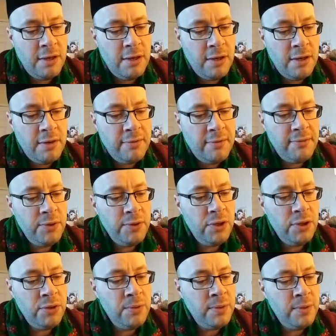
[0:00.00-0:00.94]
For
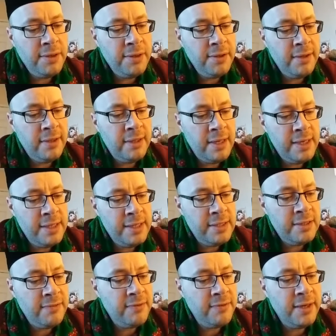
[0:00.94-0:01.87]
you are the
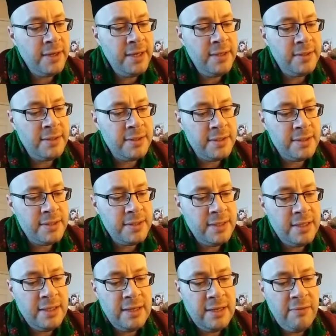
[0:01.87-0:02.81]
light of guidance
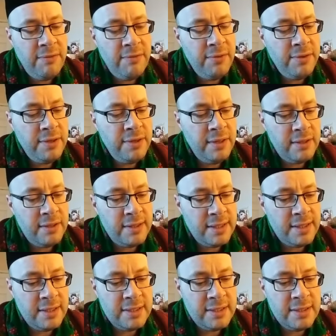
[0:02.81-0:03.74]
in everything
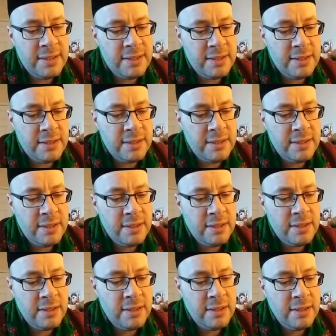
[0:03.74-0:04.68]
that exists,
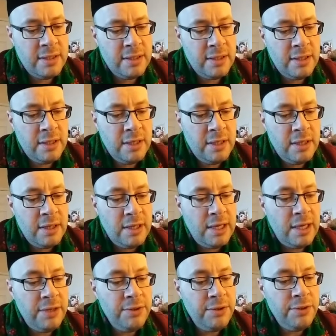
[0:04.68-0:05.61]

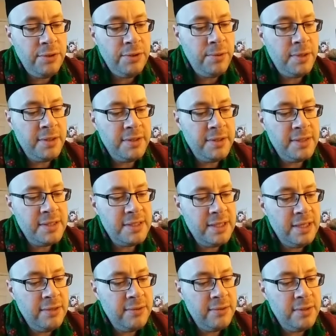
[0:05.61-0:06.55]
and you are the
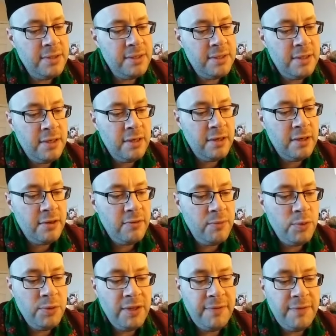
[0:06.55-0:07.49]
secret of
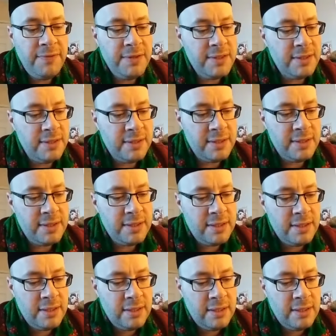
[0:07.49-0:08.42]
munificence
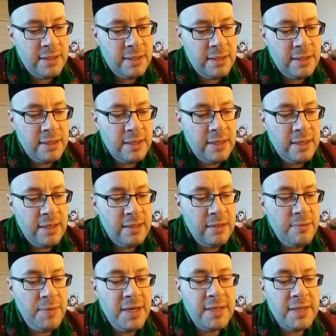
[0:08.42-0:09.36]
and
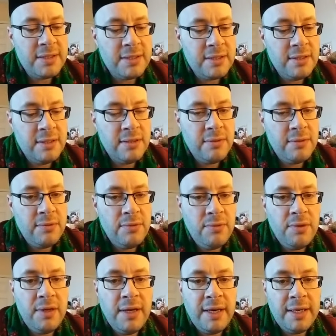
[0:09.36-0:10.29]
the best
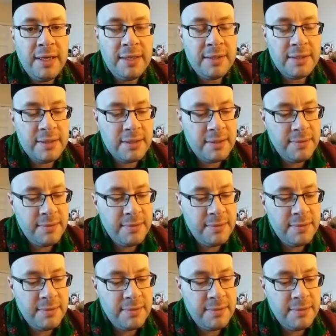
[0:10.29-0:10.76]
reliance.